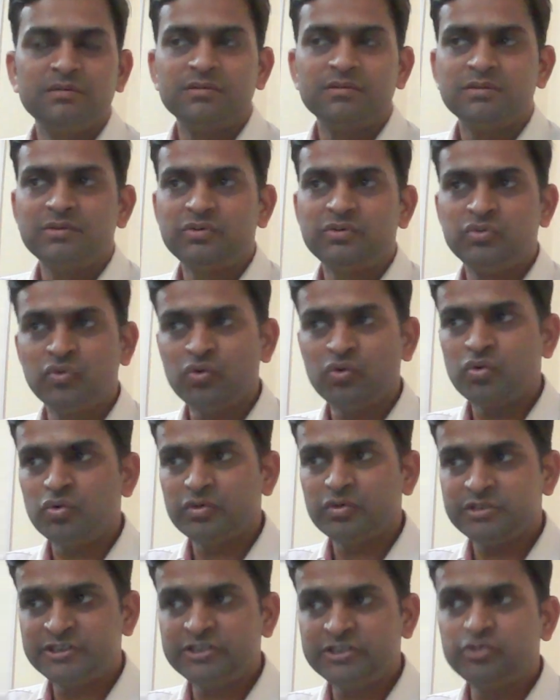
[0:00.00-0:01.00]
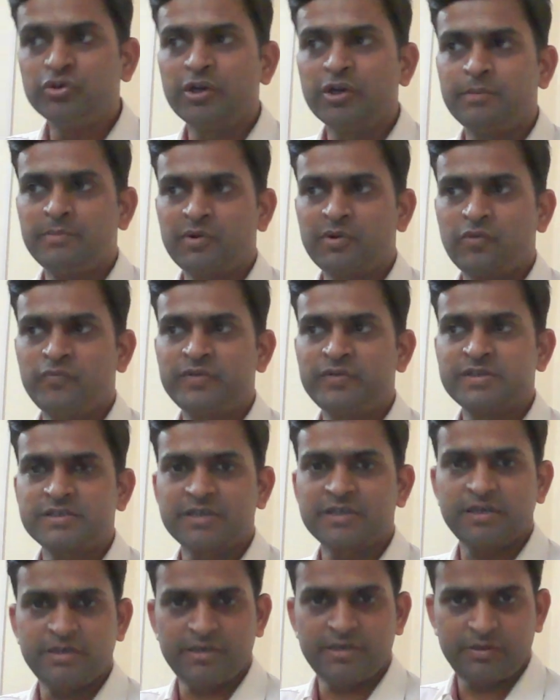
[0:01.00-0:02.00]
no zero number of
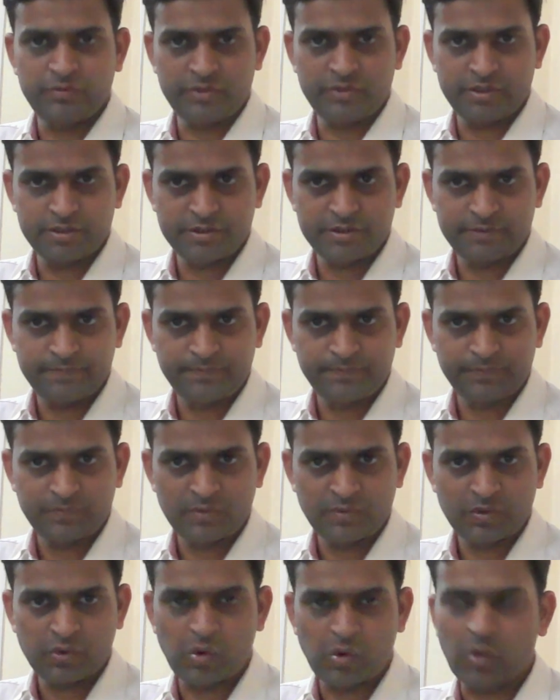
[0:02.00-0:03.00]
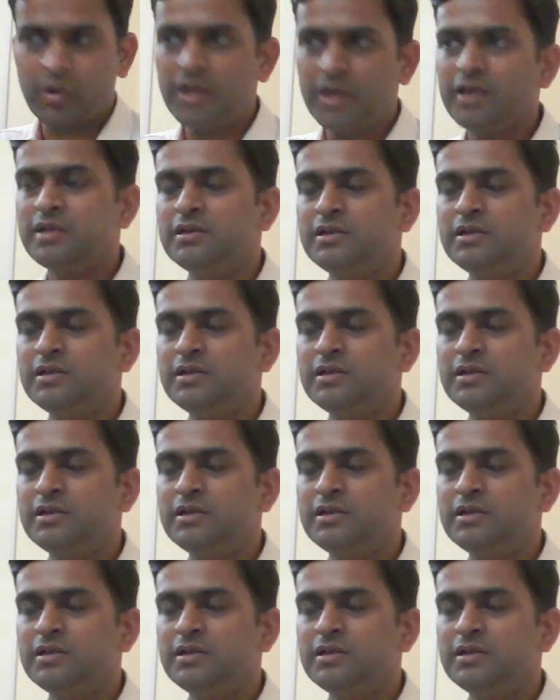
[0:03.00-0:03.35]
discontinuities. Okay,